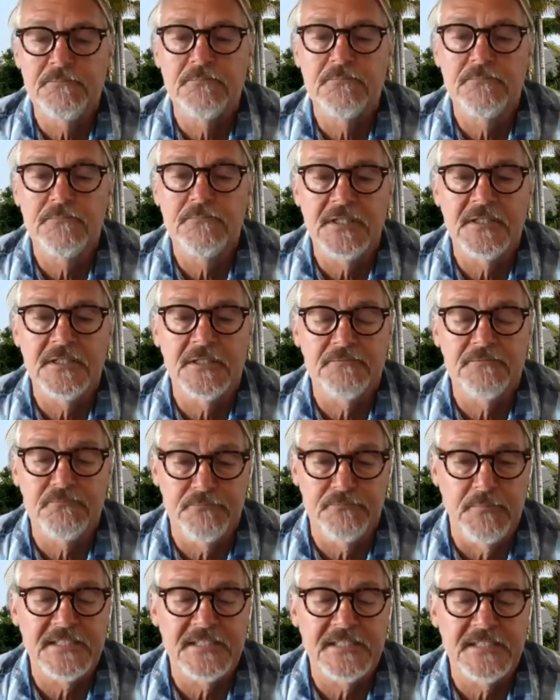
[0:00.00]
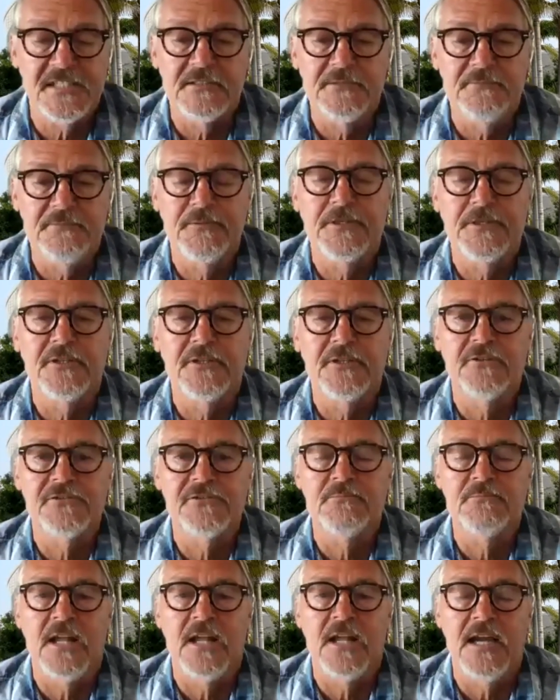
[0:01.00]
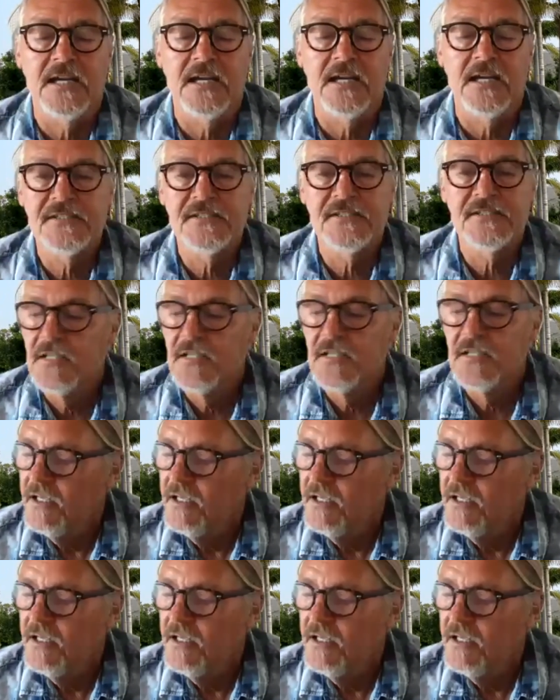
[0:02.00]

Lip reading: meaning basically pintos and blacks,